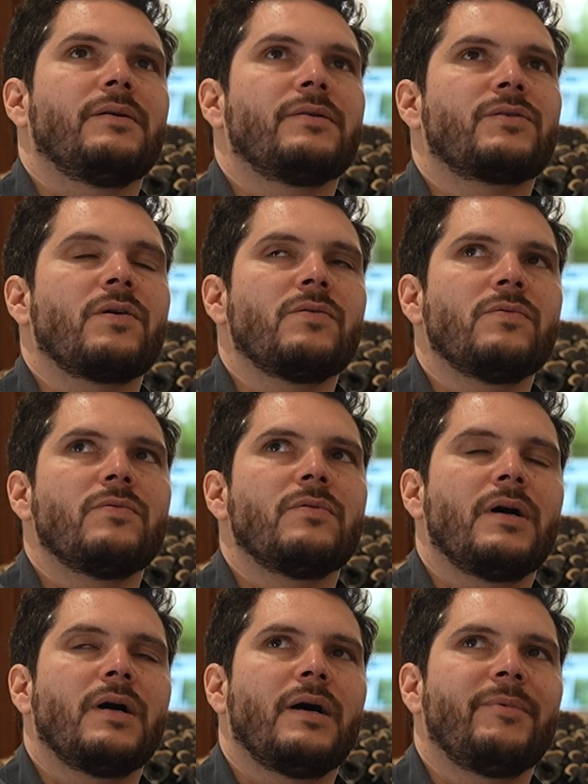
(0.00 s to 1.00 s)

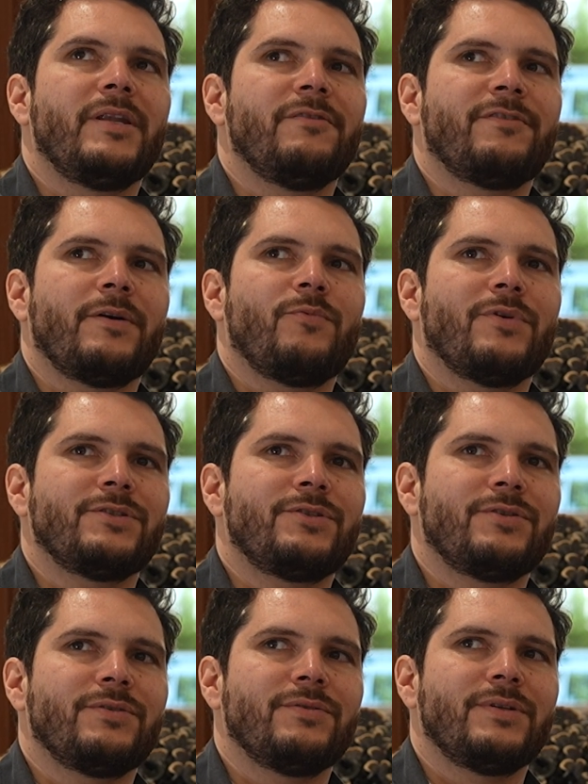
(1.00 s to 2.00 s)
So, I mean, if
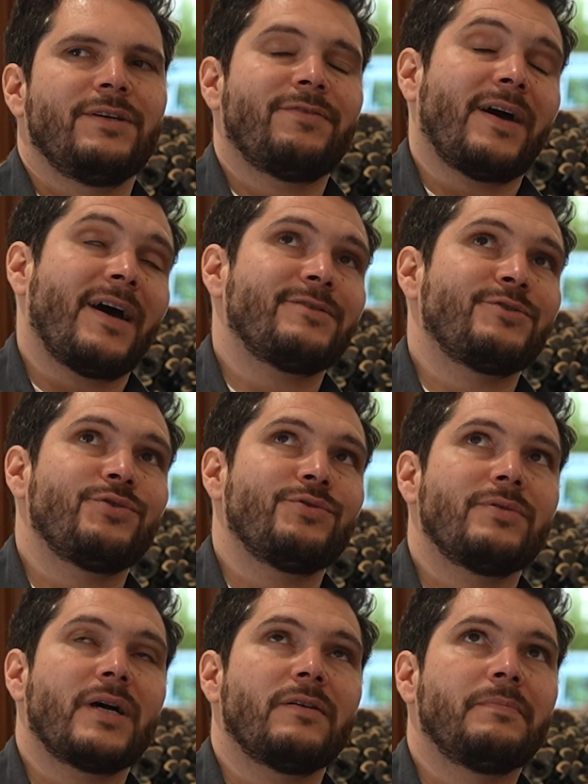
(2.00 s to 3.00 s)
I had
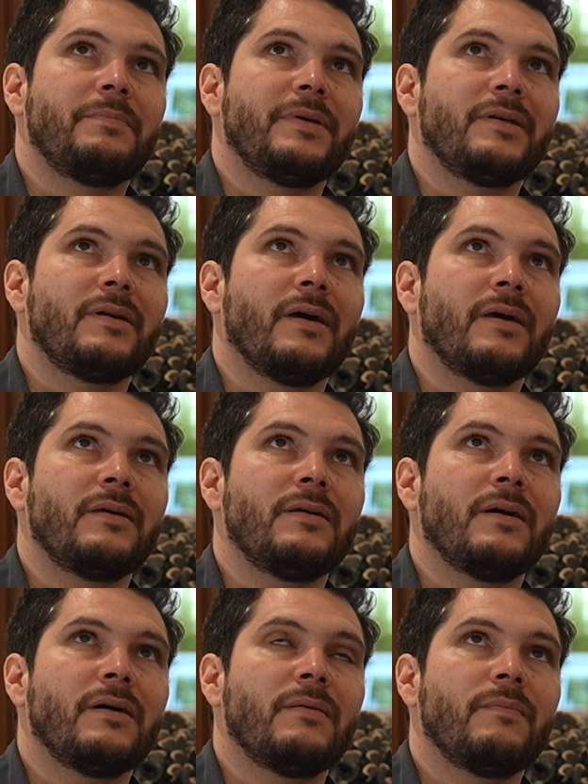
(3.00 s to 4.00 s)
to kind of pick
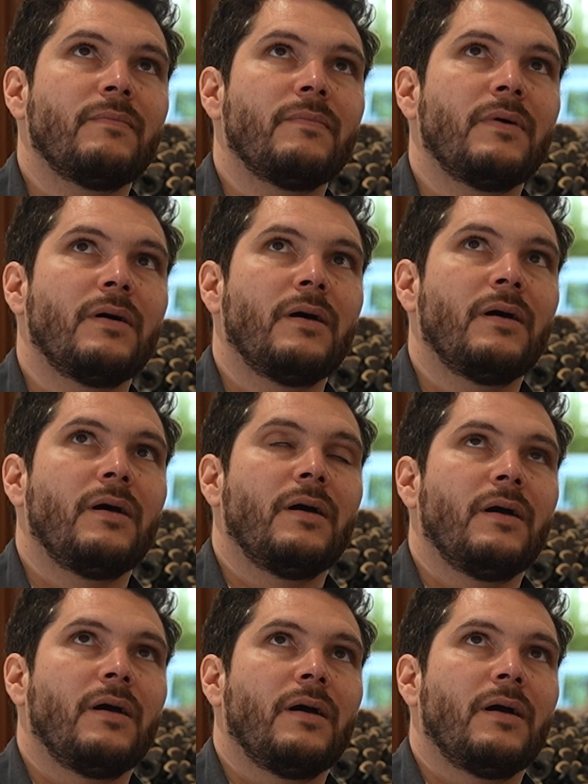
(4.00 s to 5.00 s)

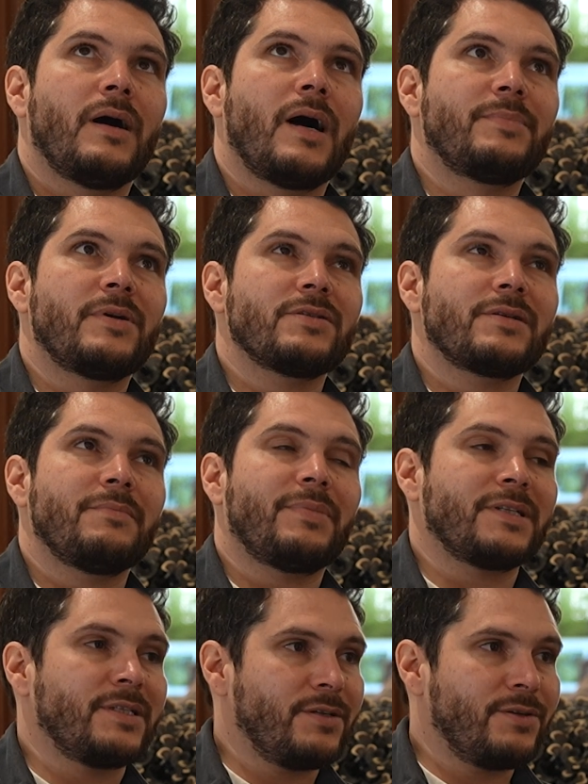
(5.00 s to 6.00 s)
a project in
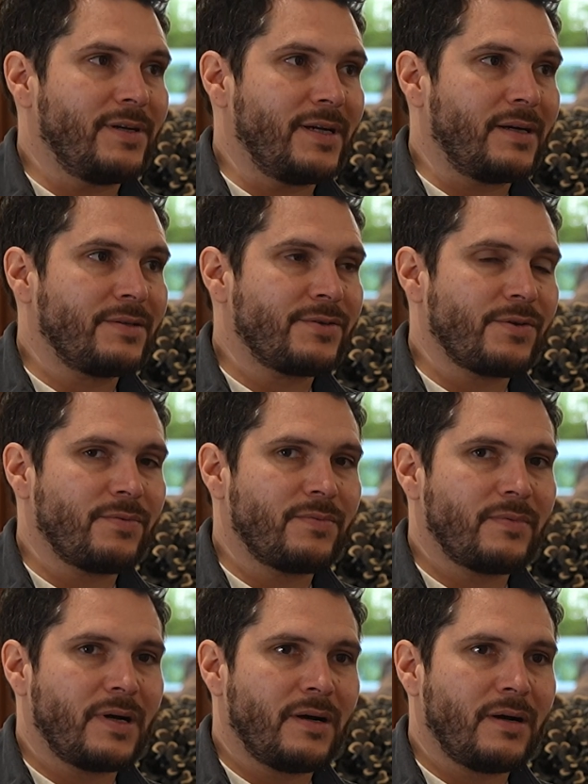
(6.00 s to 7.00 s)
particular,
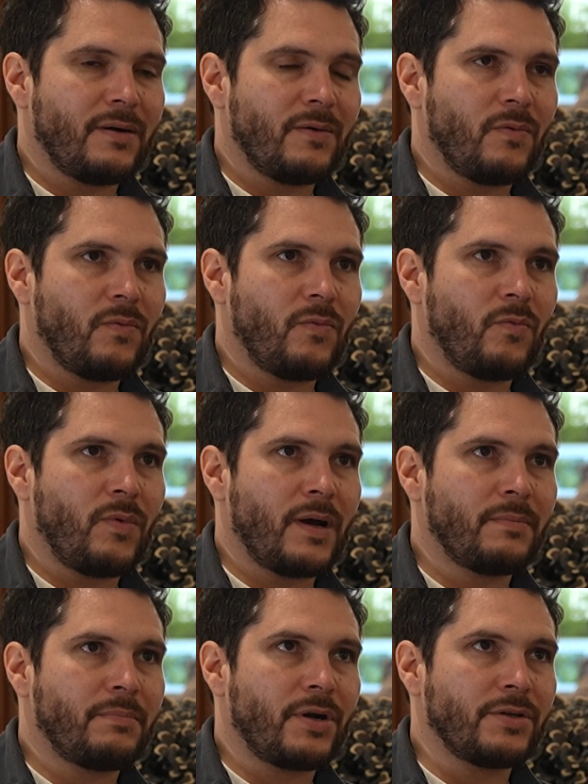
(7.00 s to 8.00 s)
so
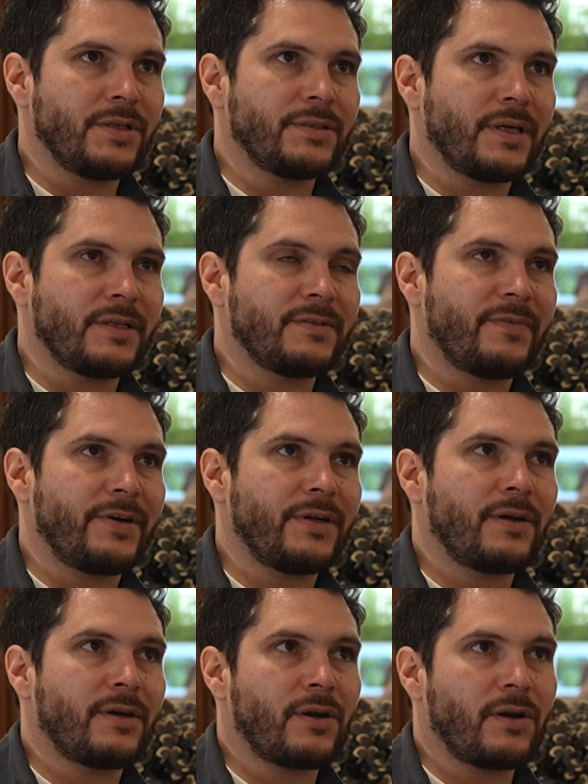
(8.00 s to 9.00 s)
one project that is very
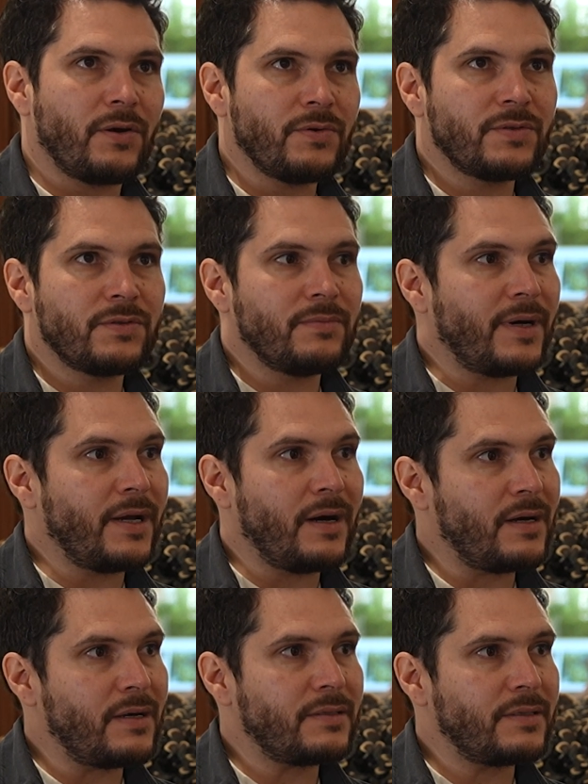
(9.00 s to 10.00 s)
close to my
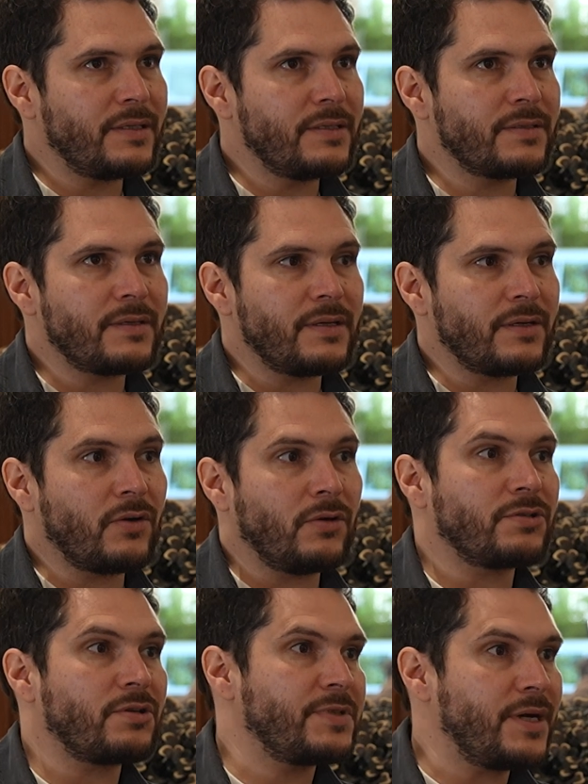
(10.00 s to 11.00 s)
heart is
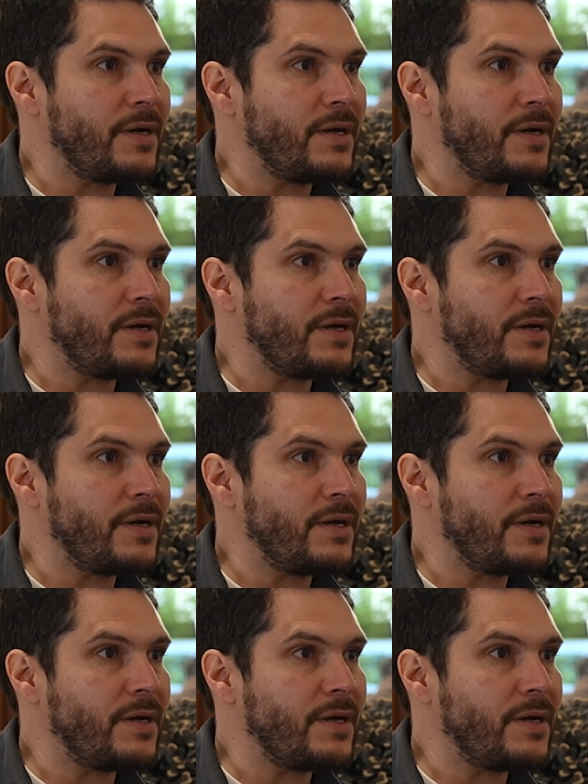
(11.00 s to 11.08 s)
Coldrop's